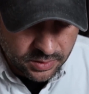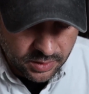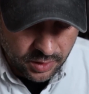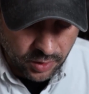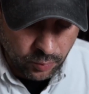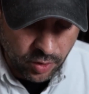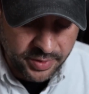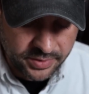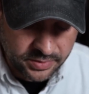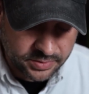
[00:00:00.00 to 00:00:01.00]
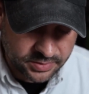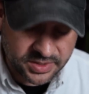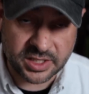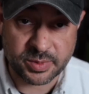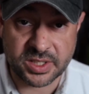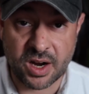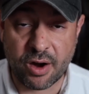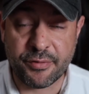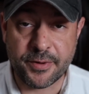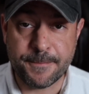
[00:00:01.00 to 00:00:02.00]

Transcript: a woman, a cinematographer,